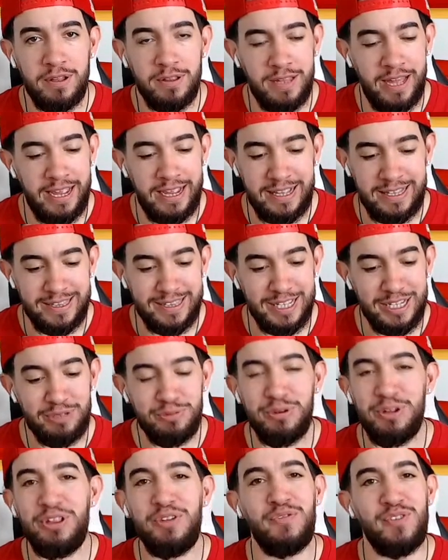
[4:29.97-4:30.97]
Like, this
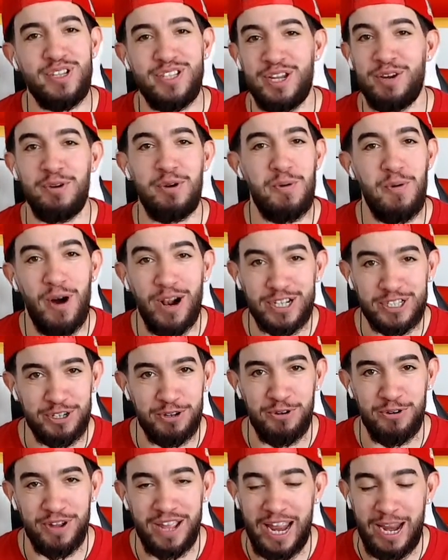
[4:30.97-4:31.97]
really feels like we watched the
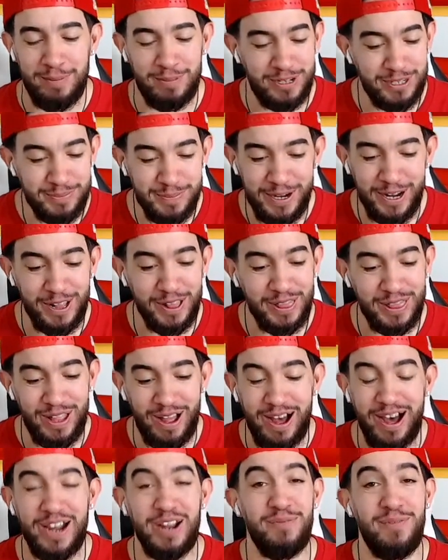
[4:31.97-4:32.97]
whole game. There's been a
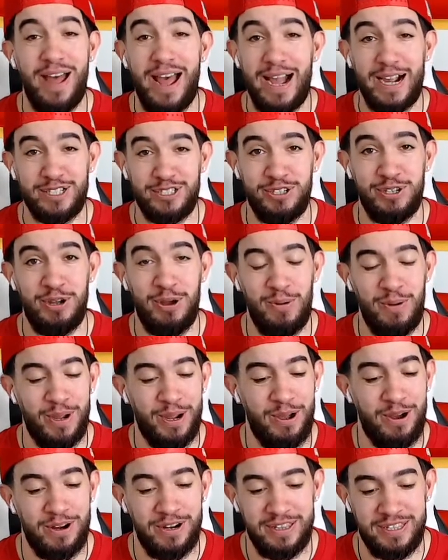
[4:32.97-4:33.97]
lot of action going
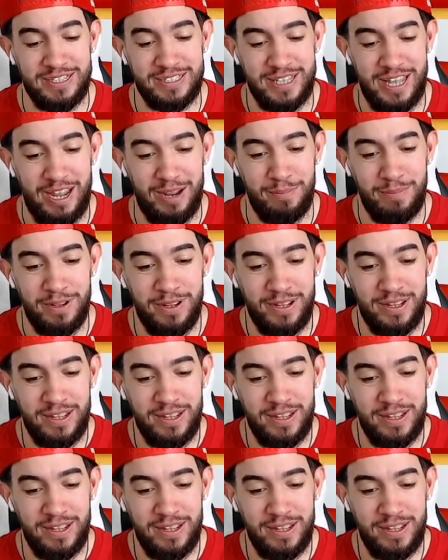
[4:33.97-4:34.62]
on in this game.